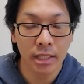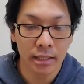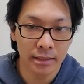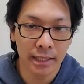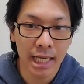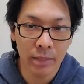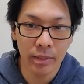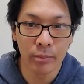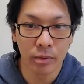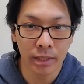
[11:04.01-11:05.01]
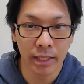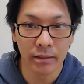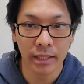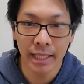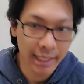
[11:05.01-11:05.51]
Because a lot of people
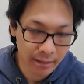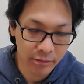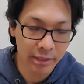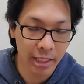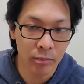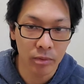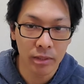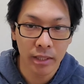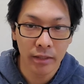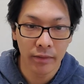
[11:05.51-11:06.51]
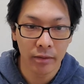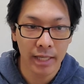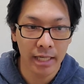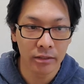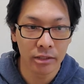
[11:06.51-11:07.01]
can, and it's understandable, they'll
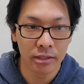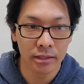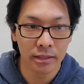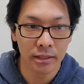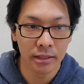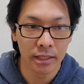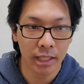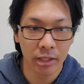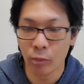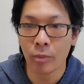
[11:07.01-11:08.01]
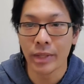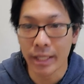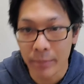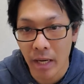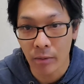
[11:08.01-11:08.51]
kind of just, there won't be
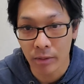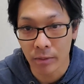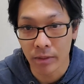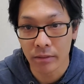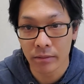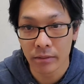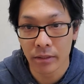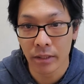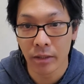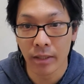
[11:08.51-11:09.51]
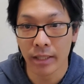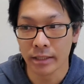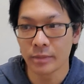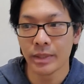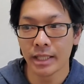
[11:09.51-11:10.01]
any power to it,
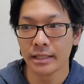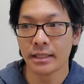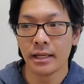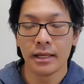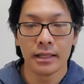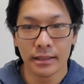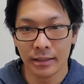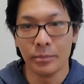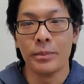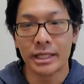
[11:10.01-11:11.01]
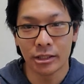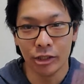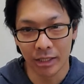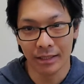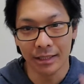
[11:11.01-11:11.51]
just because the
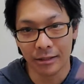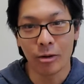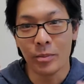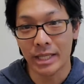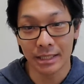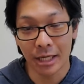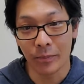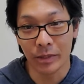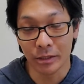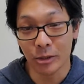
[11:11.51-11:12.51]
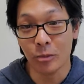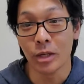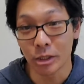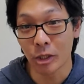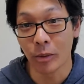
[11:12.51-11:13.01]
messaging is all messed up. There's too
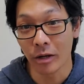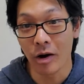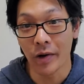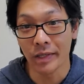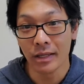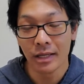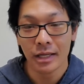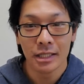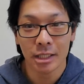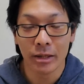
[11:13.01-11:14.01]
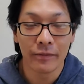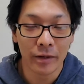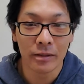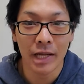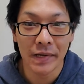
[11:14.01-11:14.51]
much going on. So I
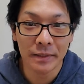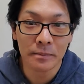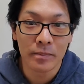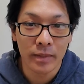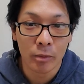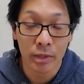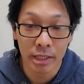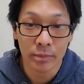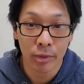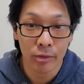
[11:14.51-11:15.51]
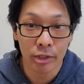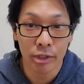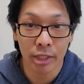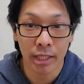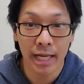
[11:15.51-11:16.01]
felt like with this protein
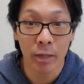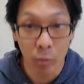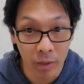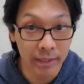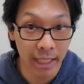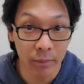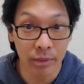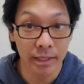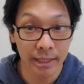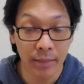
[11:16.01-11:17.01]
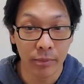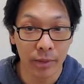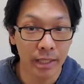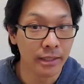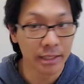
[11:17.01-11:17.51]
shake, I was able to
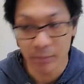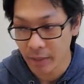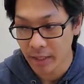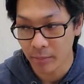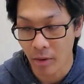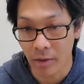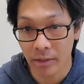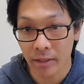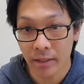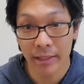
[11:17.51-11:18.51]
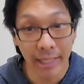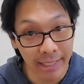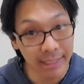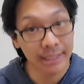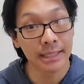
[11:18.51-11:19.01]
separate the spinning part, then
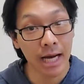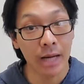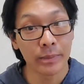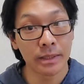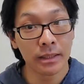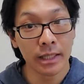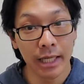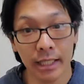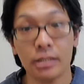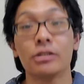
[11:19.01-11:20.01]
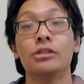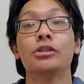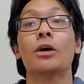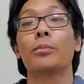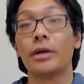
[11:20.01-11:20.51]
it stops, and then
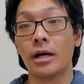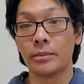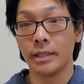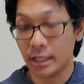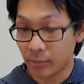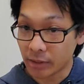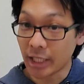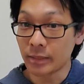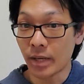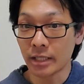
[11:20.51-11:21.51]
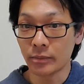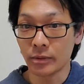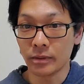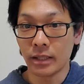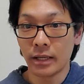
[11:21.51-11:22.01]
jumping up to get as much height as
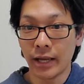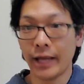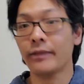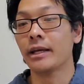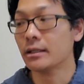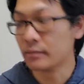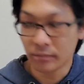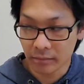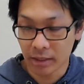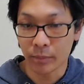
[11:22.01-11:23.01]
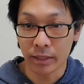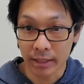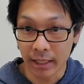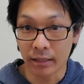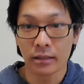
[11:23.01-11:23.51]
possible, and then splits
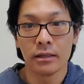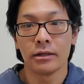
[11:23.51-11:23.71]
kick.